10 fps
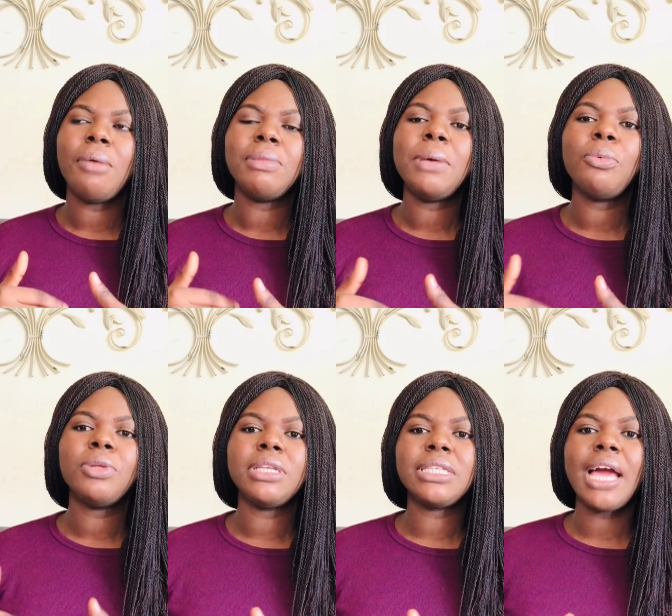label
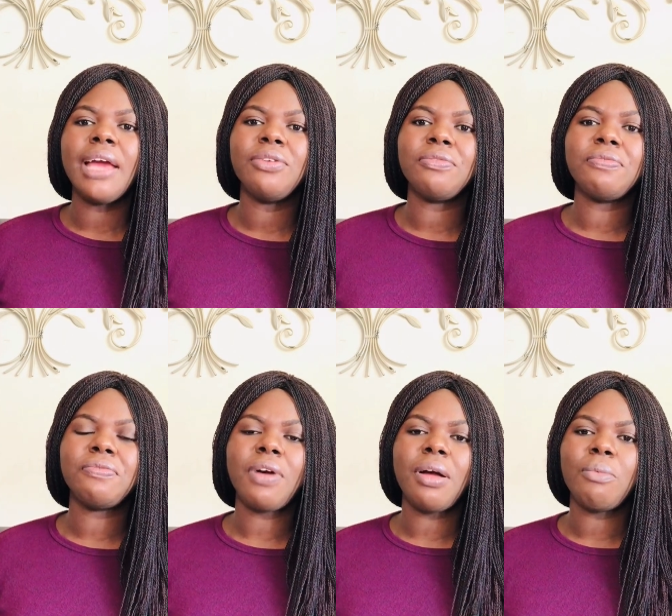this kind
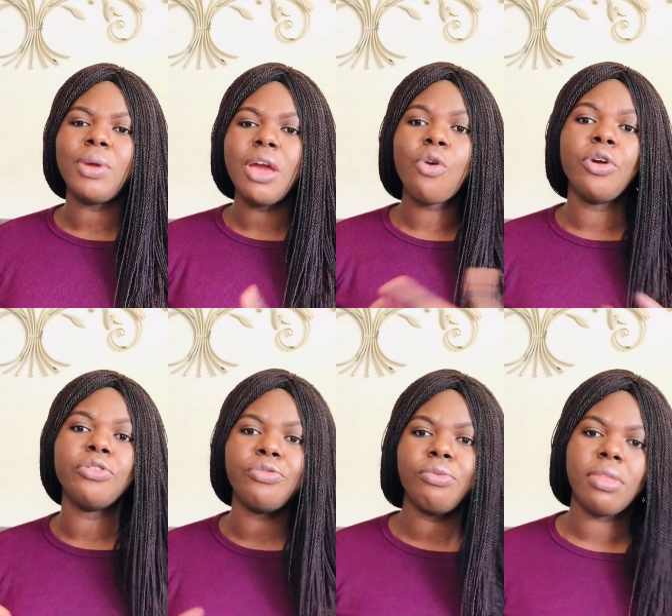of when you're going
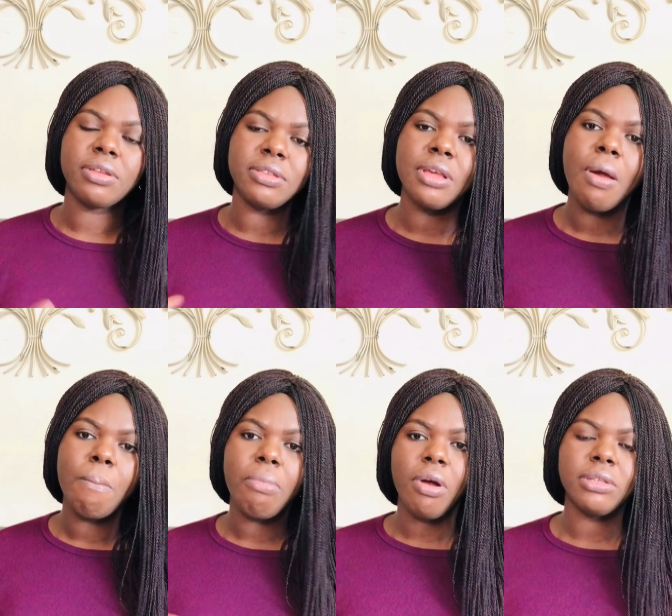through this
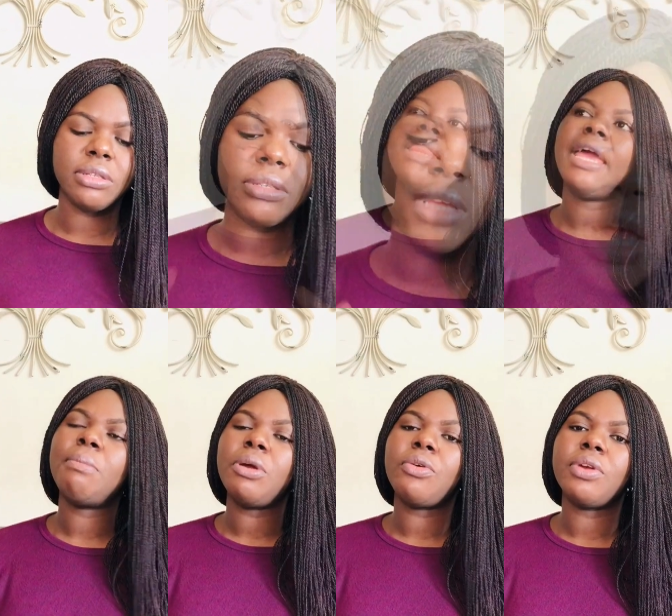process. Under the
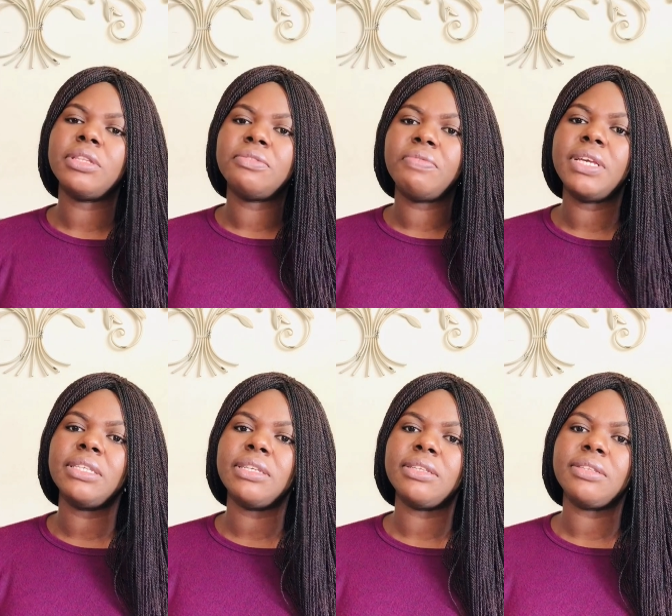immigrant
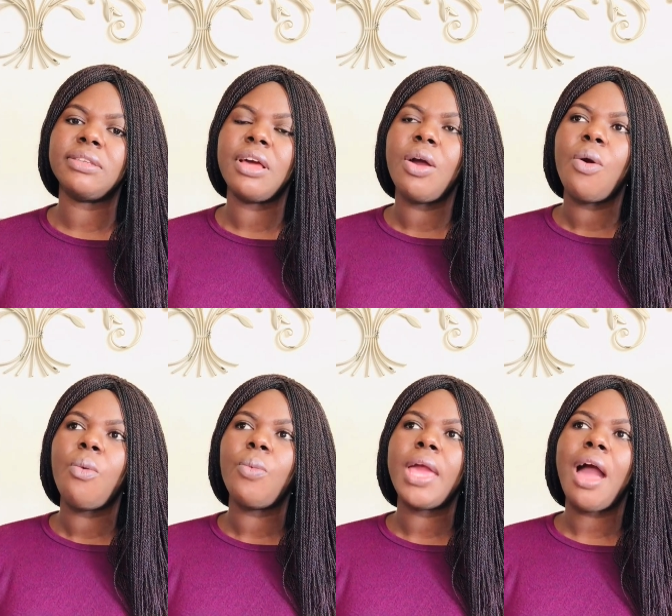visas,
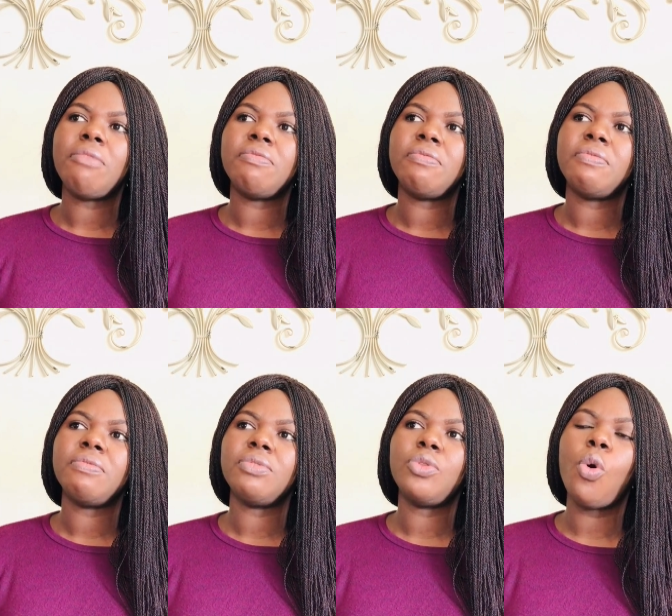we have
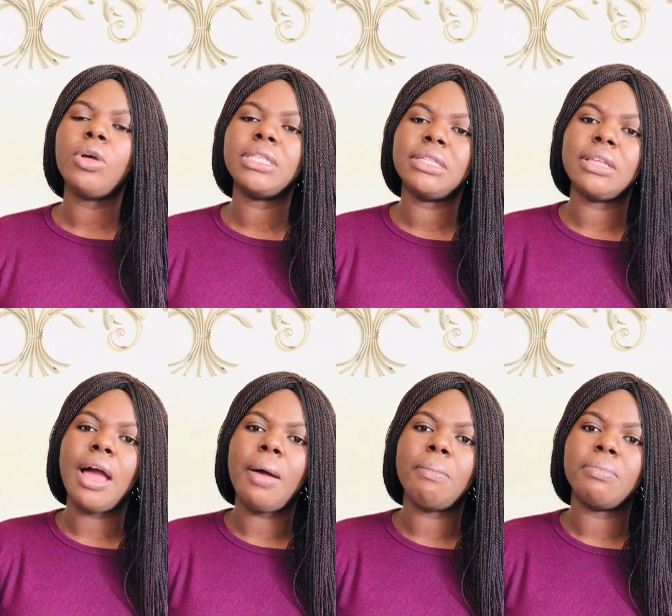those
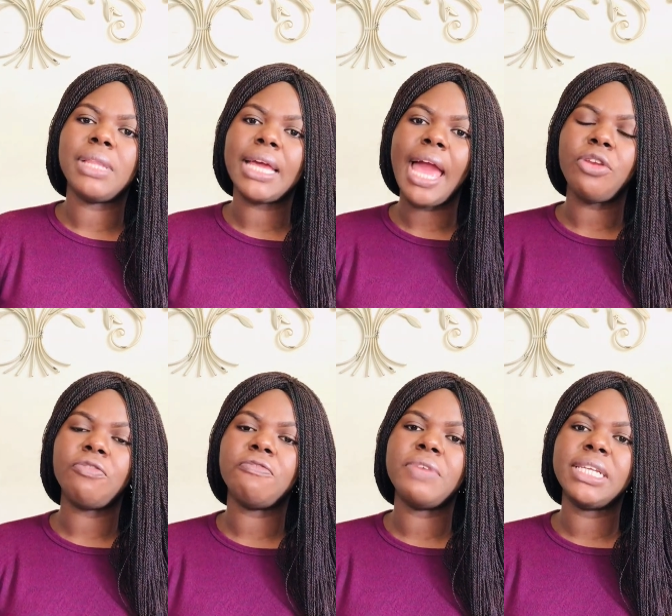the kind
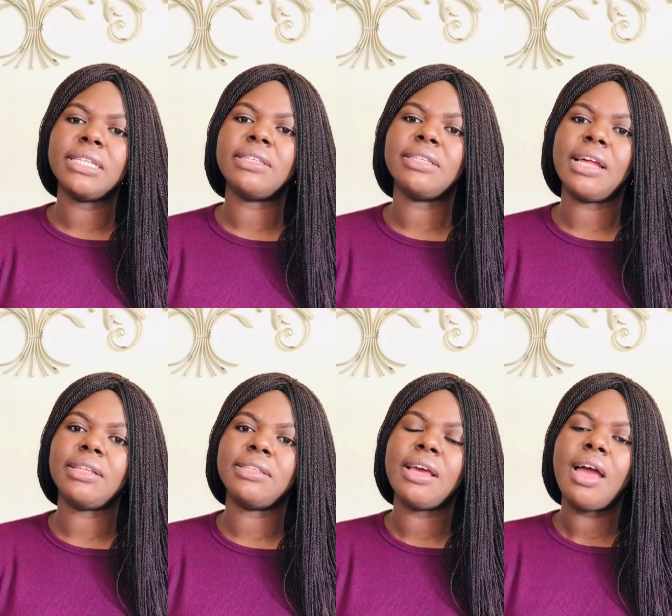of visas
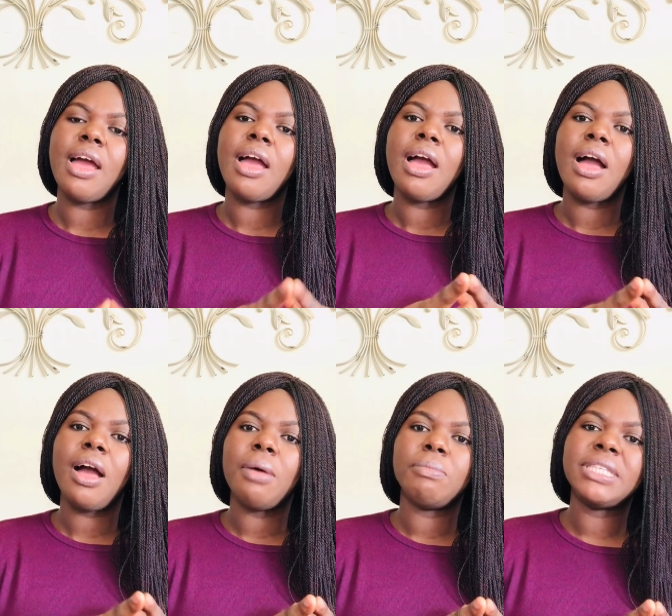that
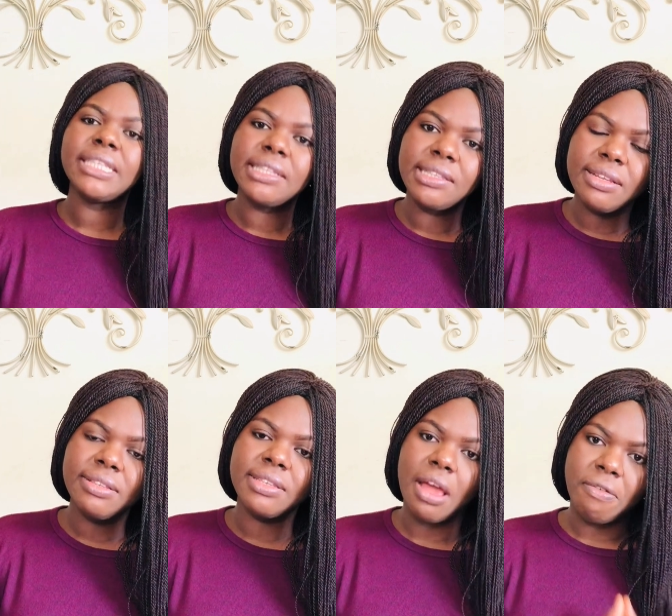
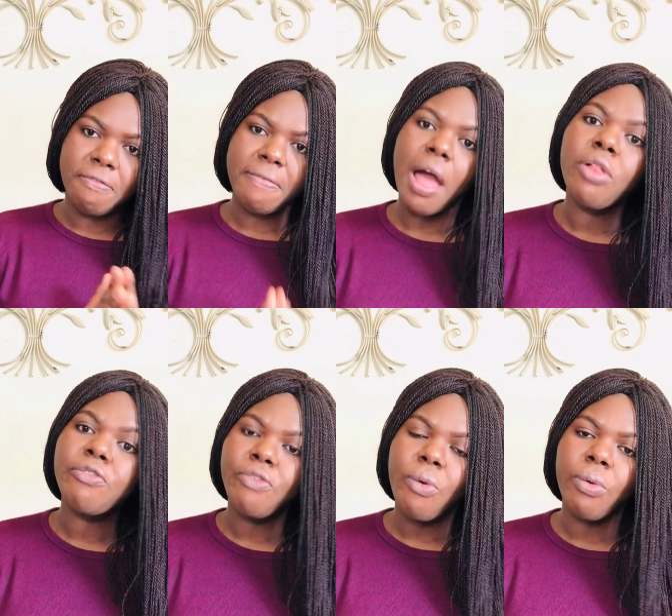citizens can file
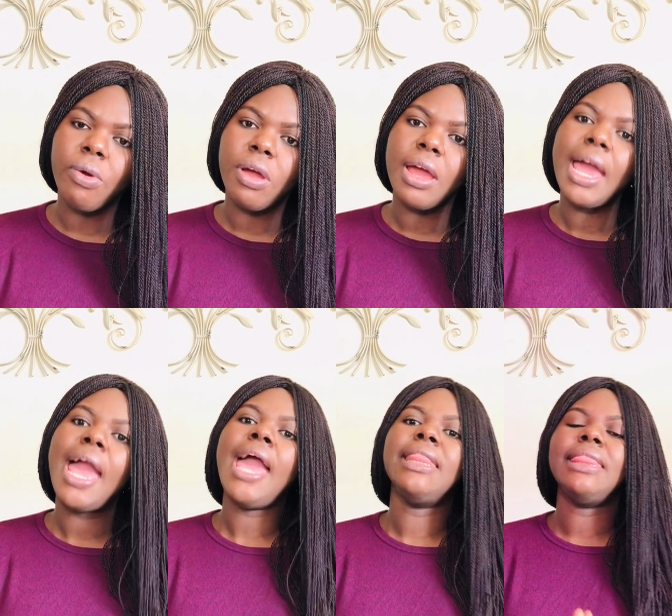for,
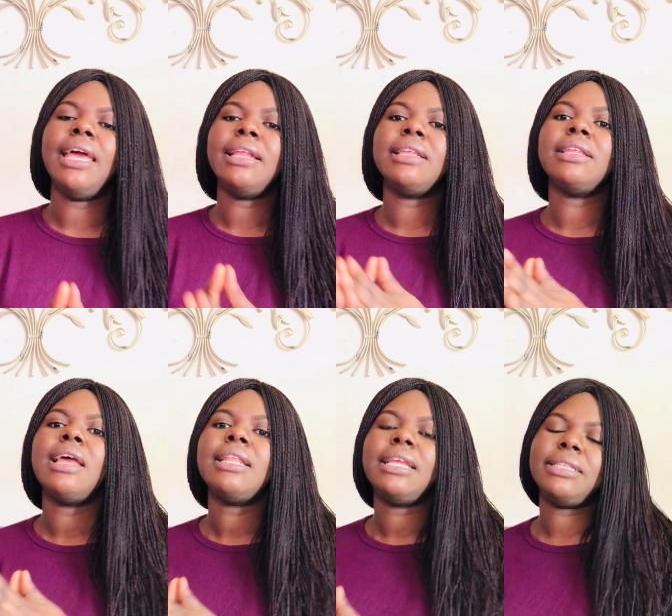and then
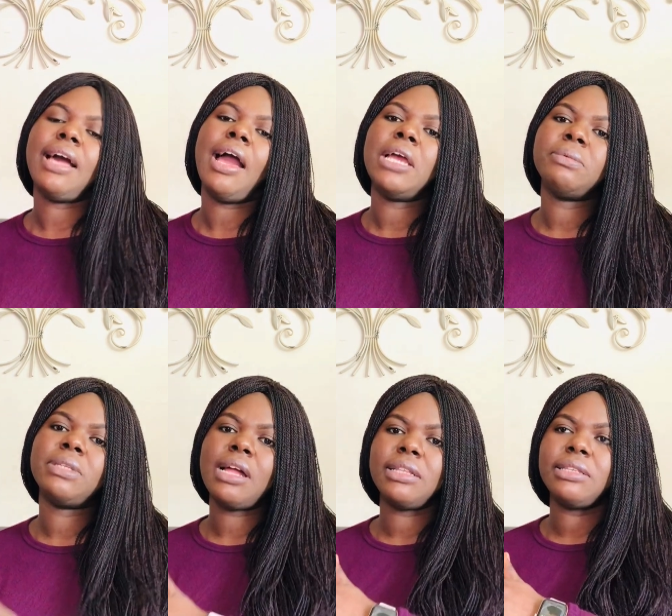the types
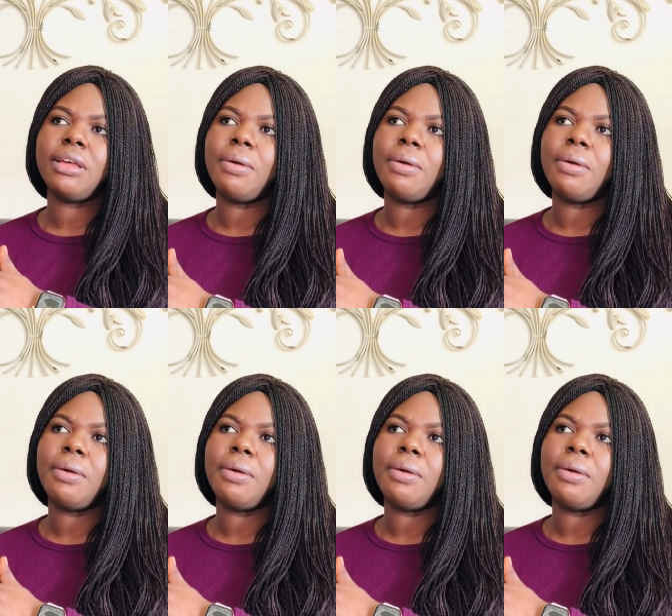that